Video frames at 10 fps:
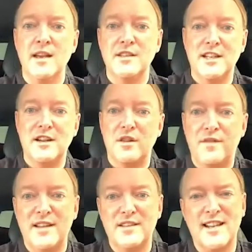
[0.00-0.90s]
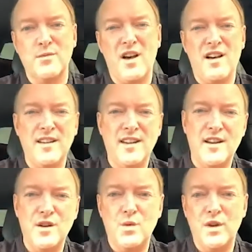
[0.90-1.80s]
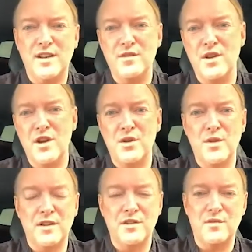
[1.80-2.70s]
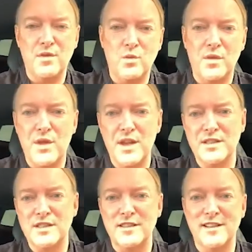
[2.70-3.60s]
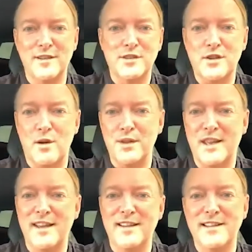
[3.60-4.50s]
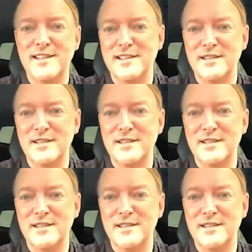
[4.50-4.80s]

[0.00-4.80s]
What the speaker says: sitting on the fence saying, well, we don't know if we want this, it's complicated